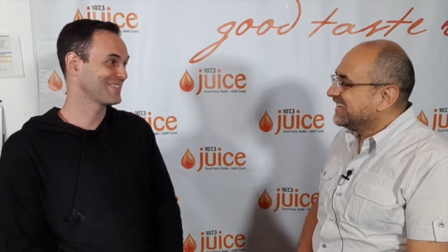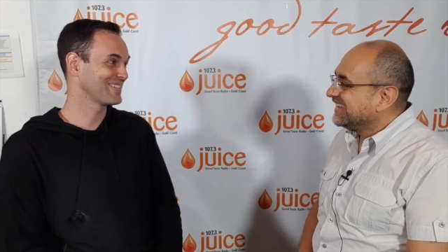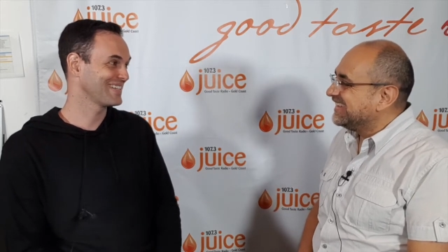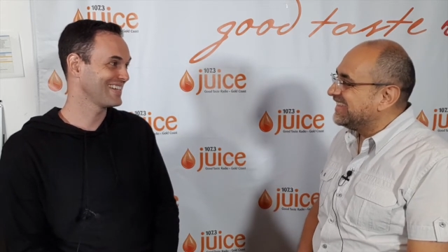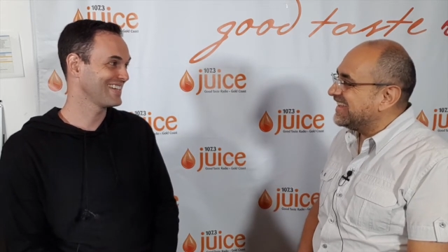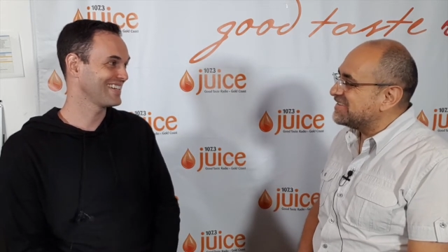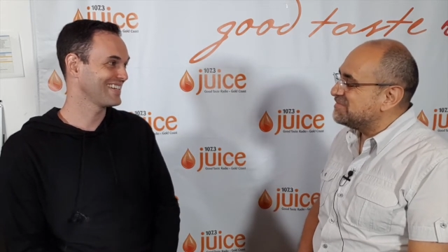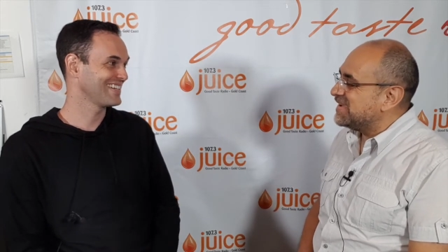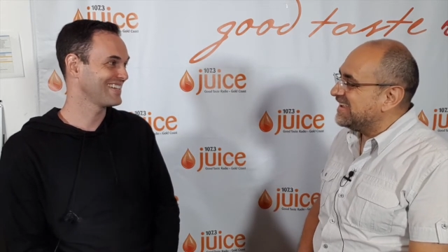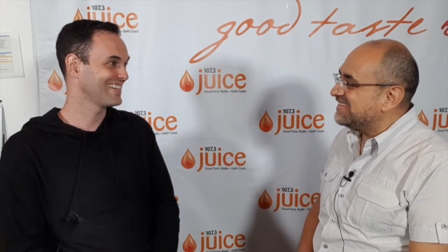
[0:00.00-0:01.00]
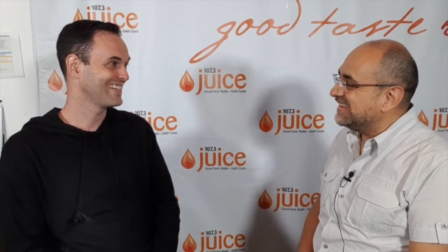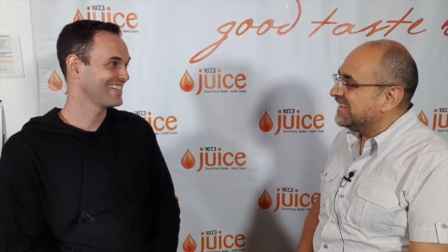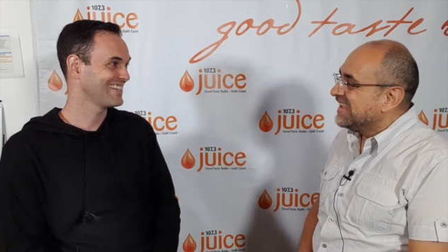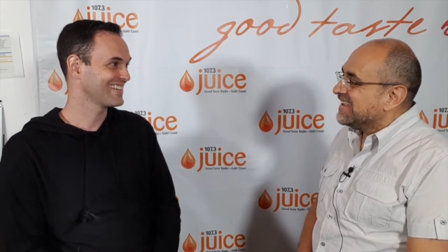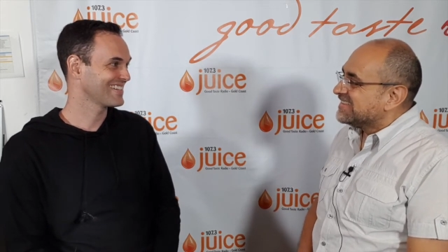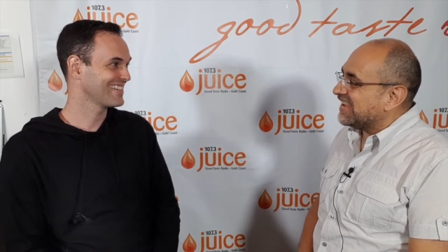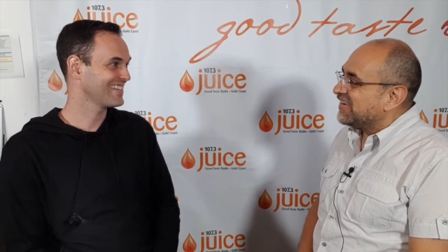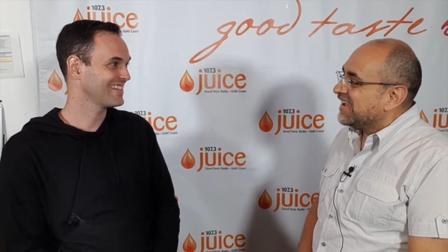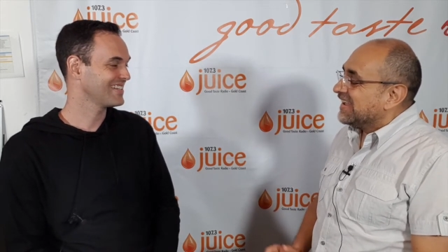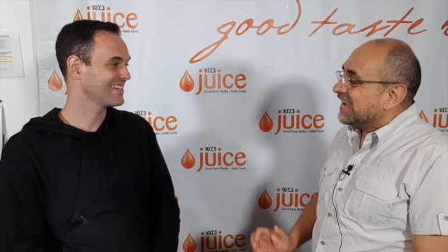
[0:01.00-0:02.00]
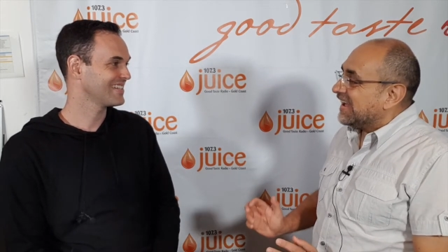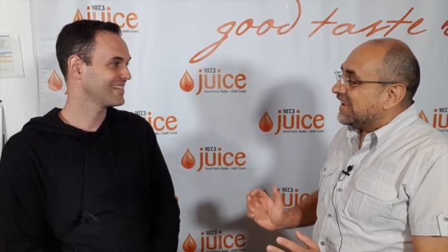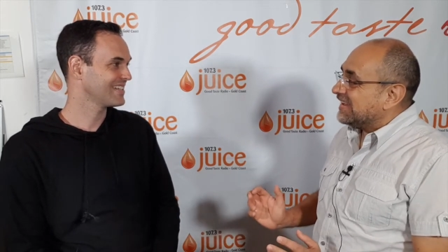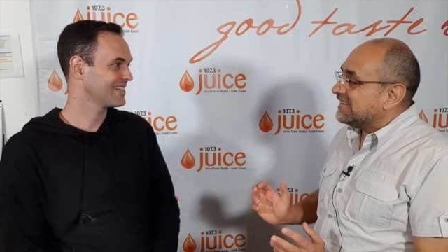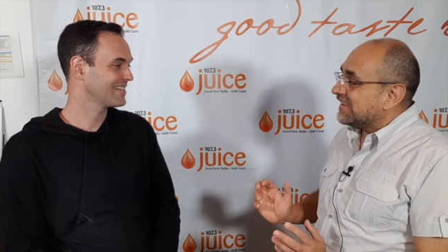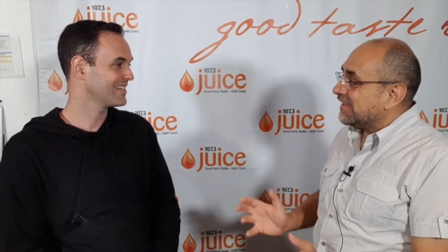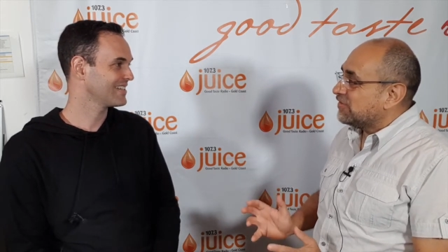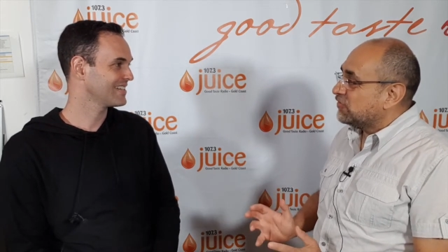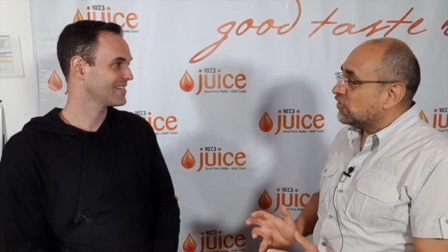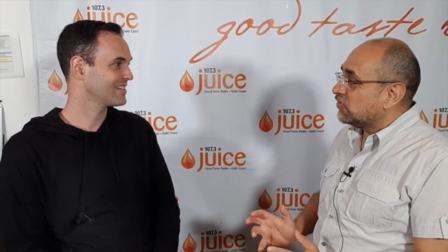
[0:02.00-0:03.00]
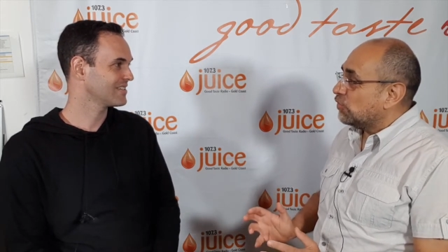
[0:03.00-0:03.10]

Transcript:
Speaker 1: Yeah, that's amazing. So, uh, tell us, Josh,